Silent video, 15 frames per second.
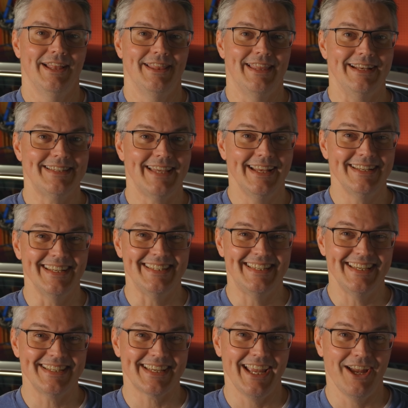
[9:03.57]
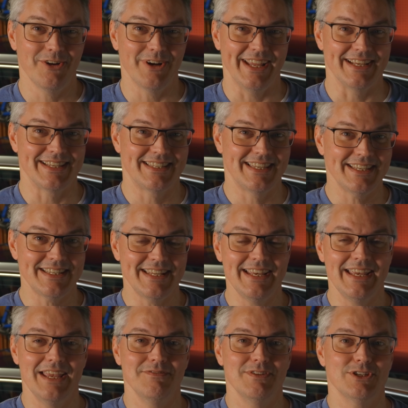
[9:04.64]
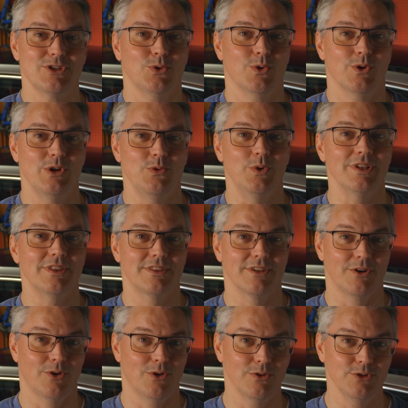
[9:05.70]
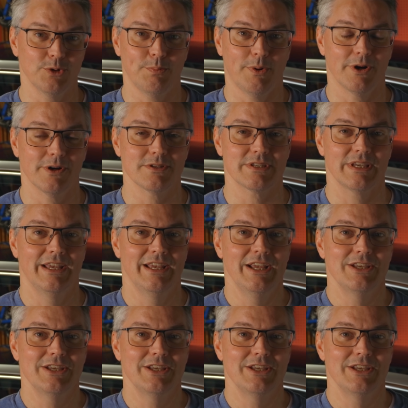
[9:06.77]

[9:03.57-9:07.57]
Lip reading: they tend to discount existing inventory with the older parts,